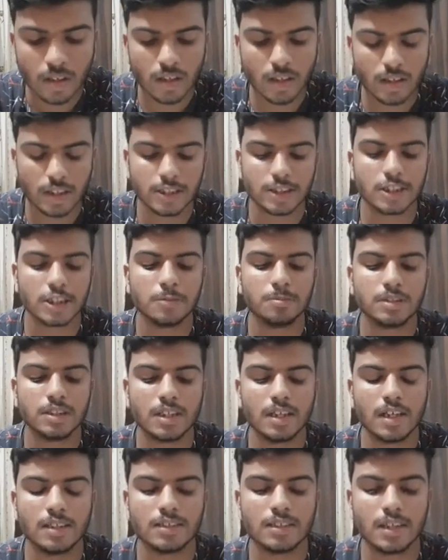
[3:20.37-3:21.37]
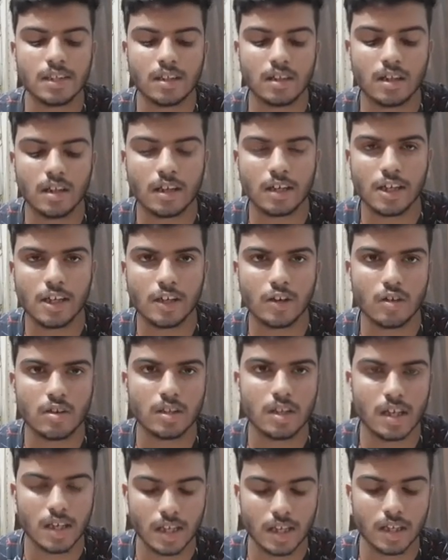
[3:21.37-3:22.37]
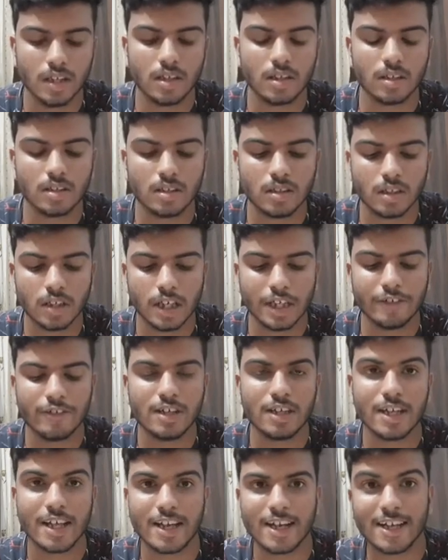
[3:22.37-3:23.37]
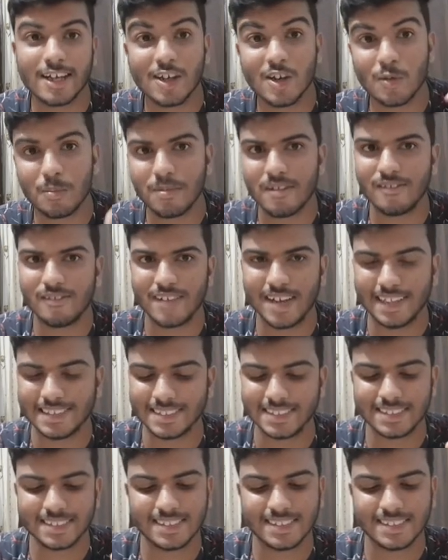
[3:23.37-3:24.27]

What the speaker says: description and click on the link. It will directly open friends.